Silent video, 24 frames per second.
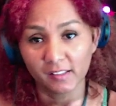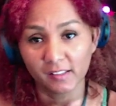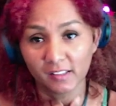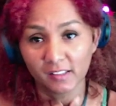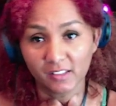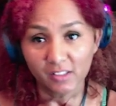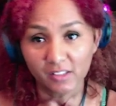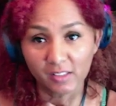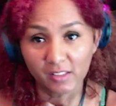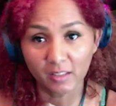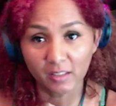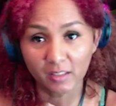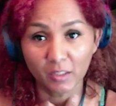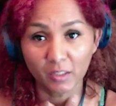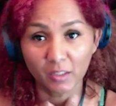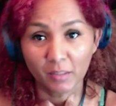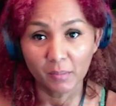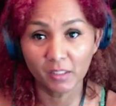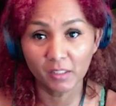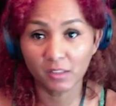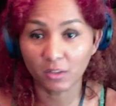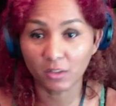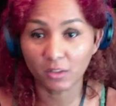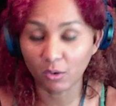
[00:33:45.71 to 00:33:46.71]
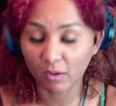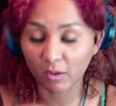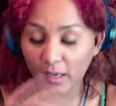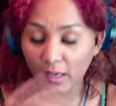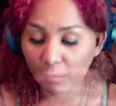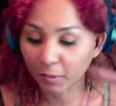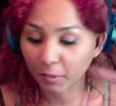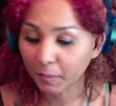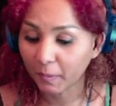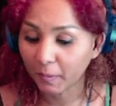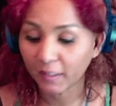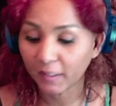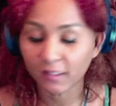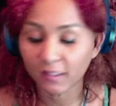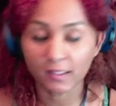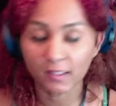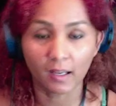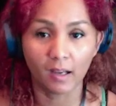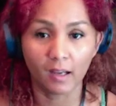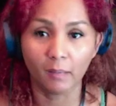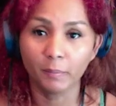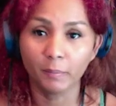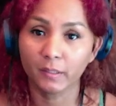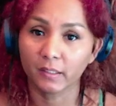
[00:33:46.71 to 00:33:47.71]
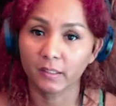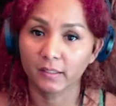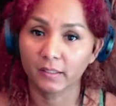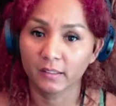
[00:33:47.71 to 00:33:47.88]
You see what I mean? So everybody's happy.